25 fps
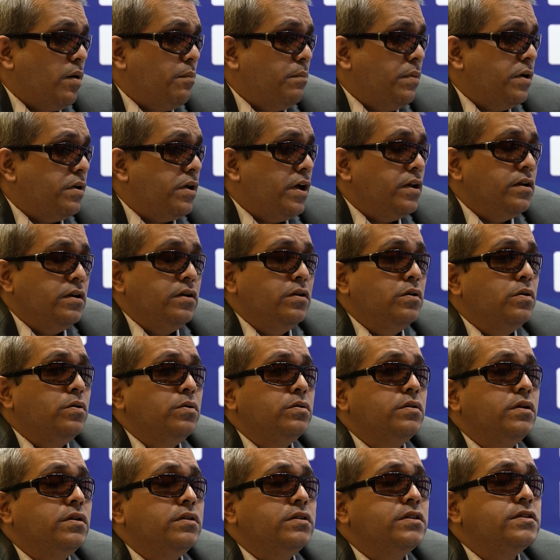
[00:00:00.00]
I didn't
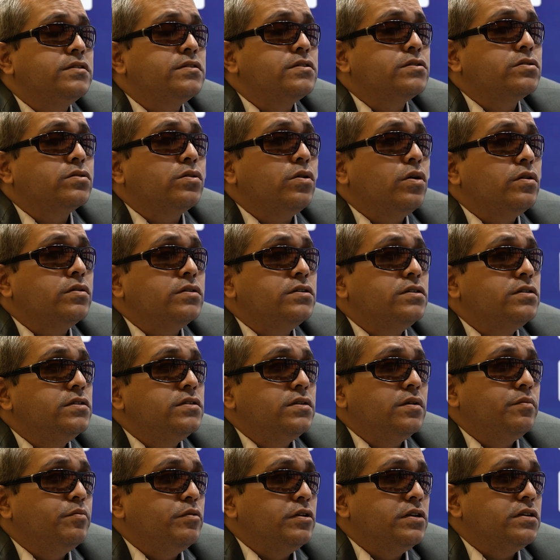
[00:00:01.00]
know that this is called a
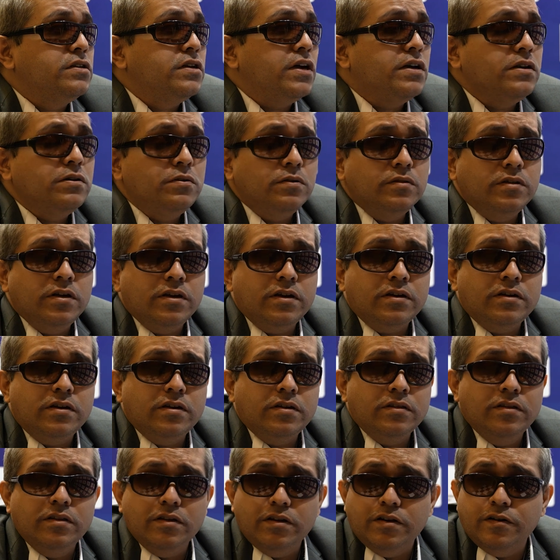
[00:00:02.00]
disability. I know that
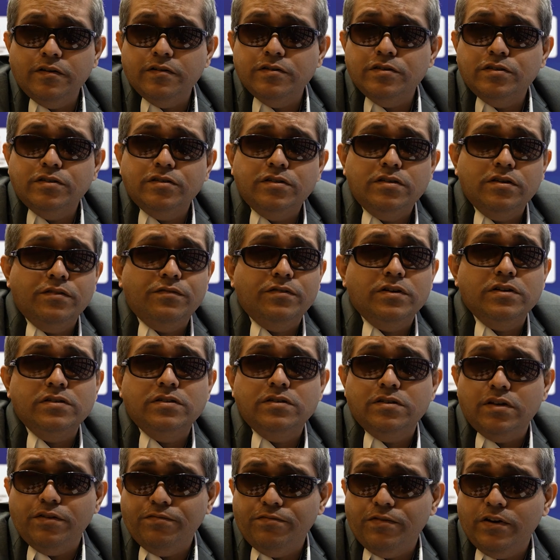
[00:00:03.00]
there is several
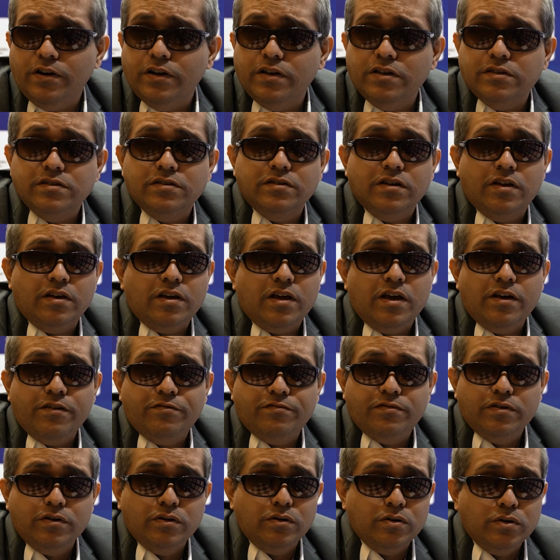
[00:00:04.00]
sufferings that I
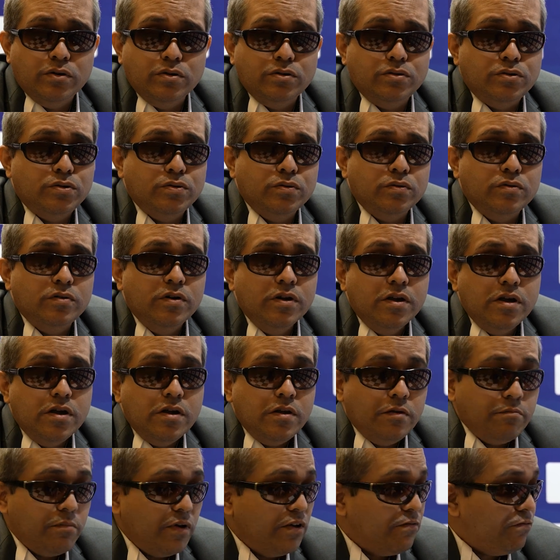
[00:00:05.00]
have to go through.
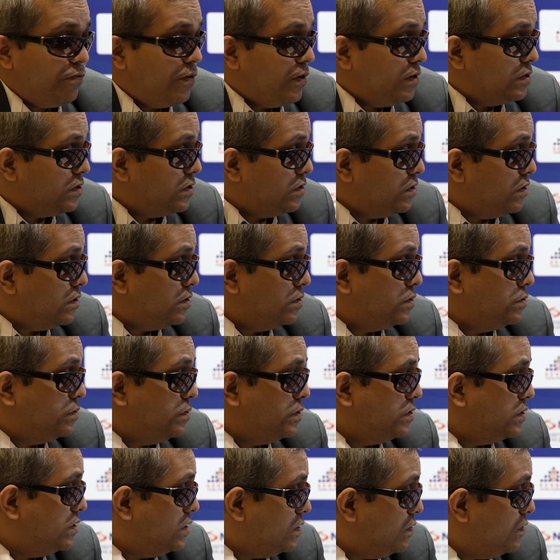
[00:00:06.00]
My friends are
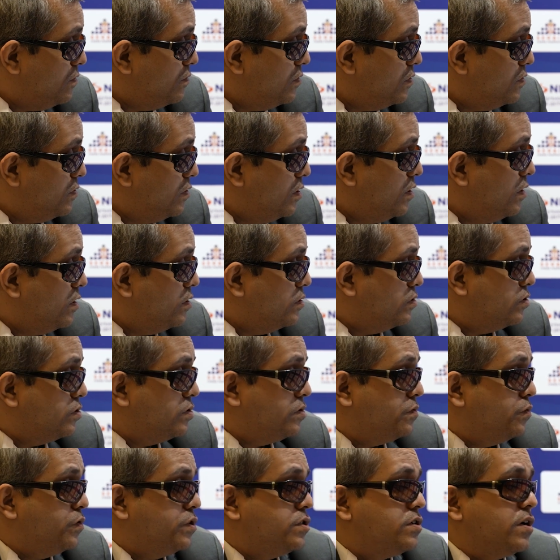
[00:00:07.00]
doing some of the
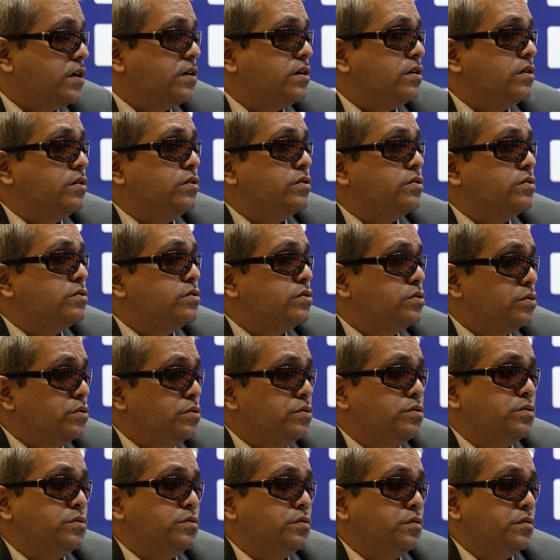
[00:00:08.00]
things which I cannot
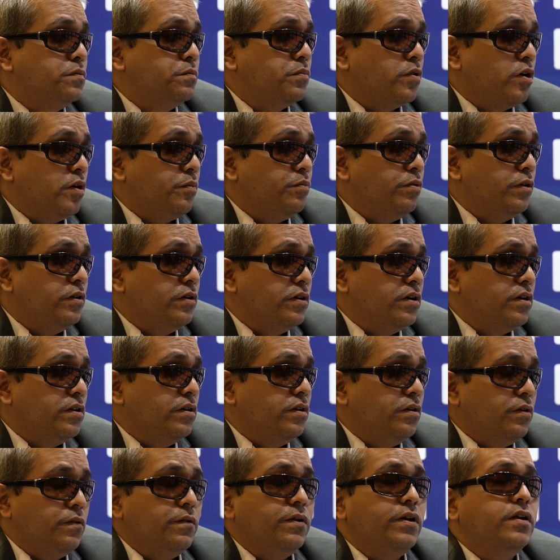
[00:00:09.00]
do
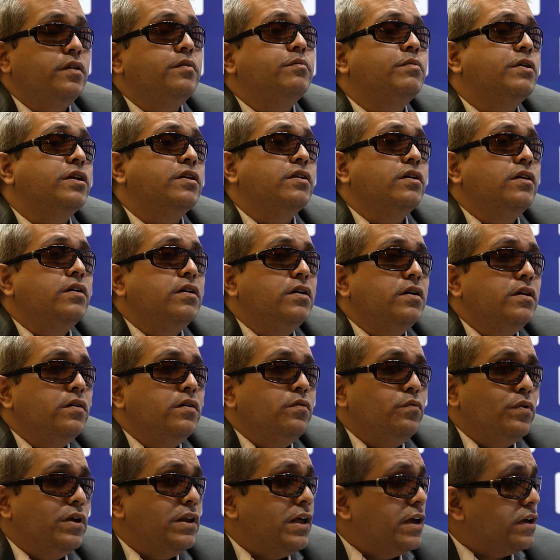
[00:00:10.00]
properly, right? But,
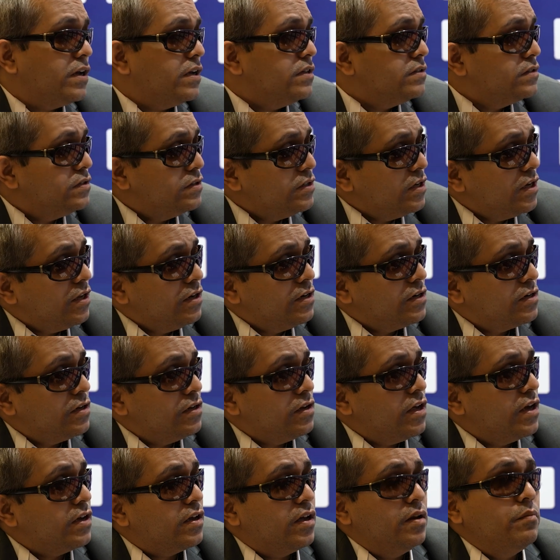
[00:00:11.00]
well, I can see a
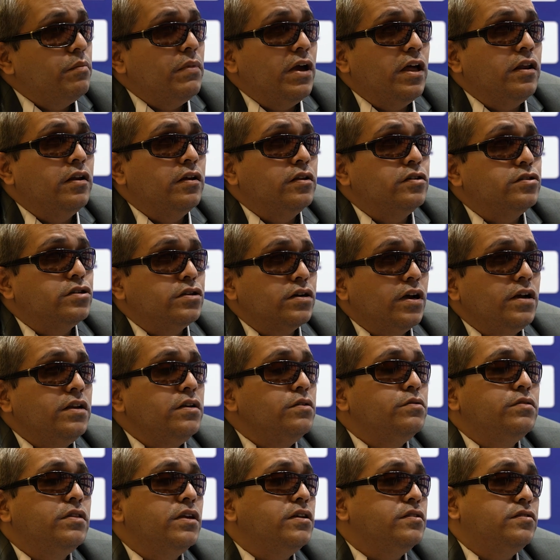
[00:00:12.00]
little, I can manage. I
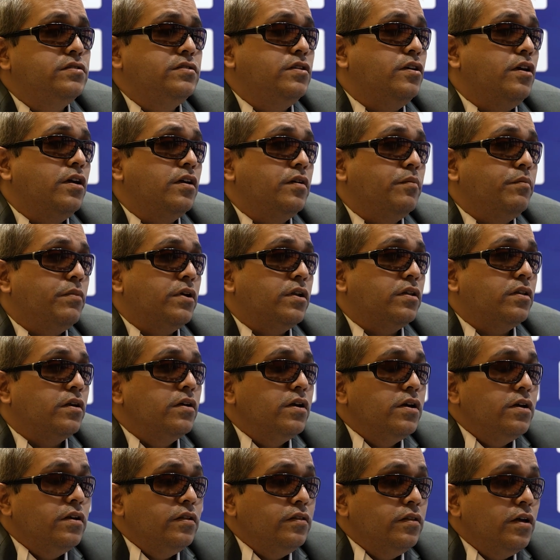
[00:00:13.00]
knew this thing, but
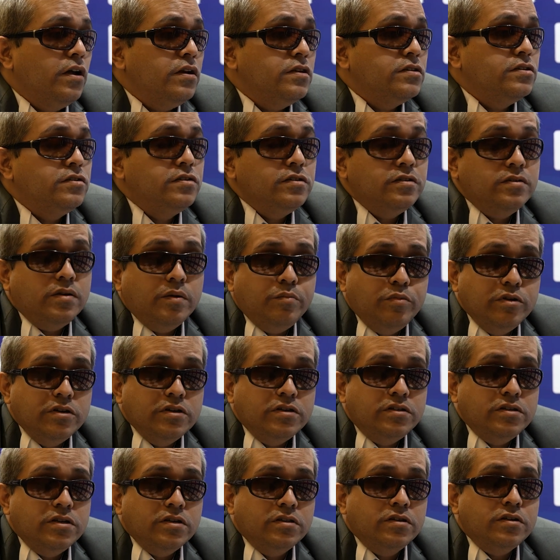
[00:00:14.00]
there is
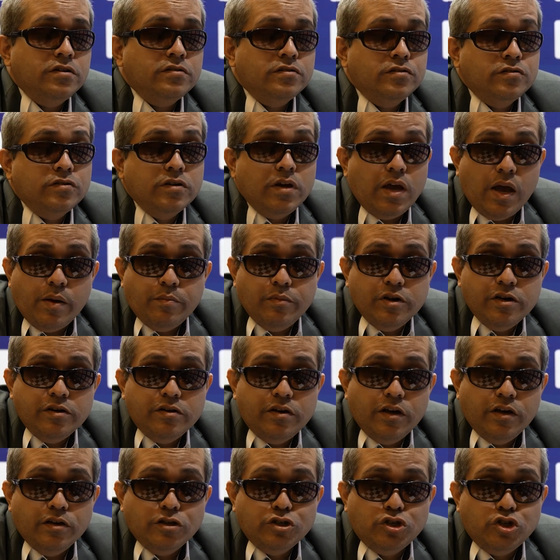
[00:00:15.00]
disability, there is
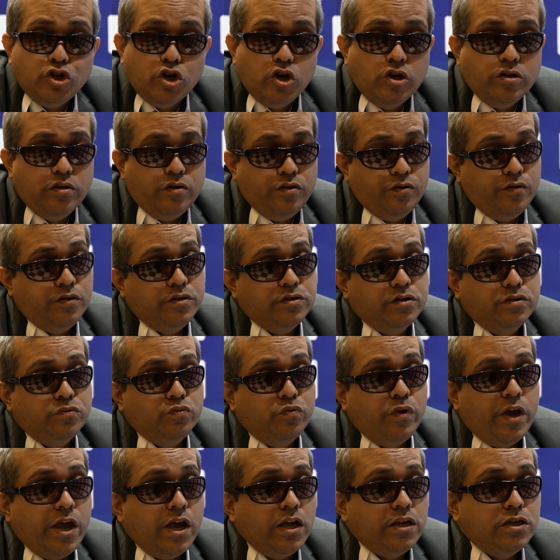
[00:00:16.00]
rehabilitation, there is
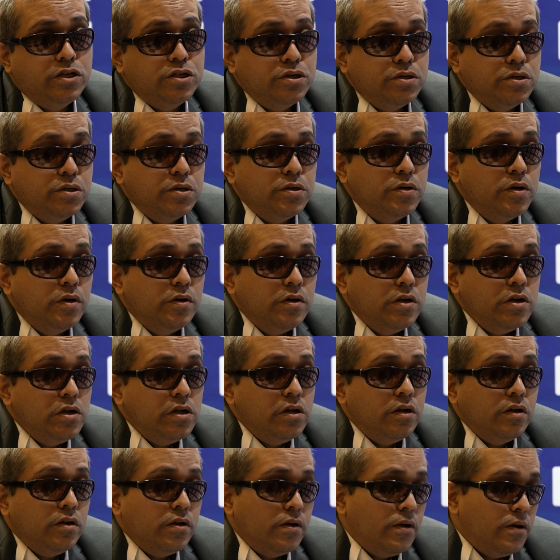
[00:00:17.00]
way to
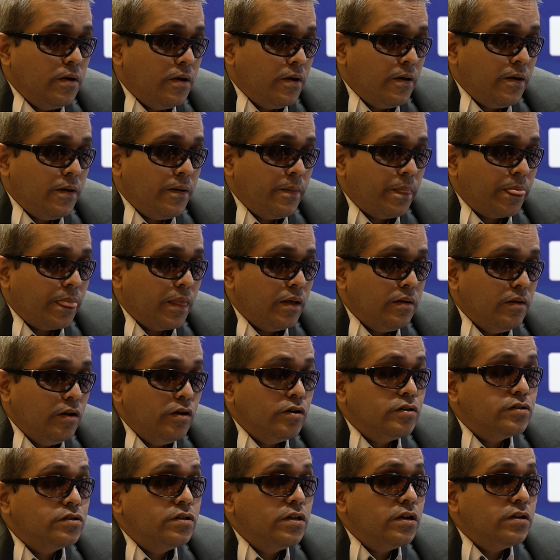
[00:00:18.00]

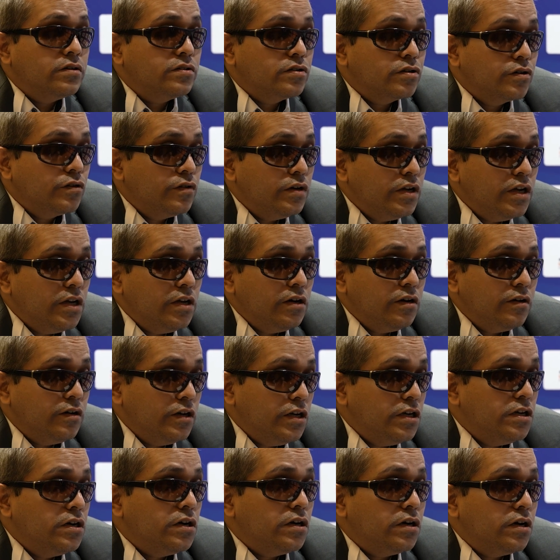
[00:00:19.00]
learn, there's screen
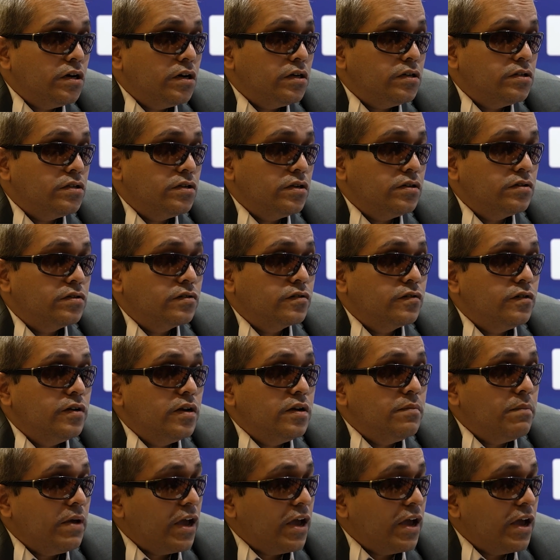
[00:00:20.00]
readers and screen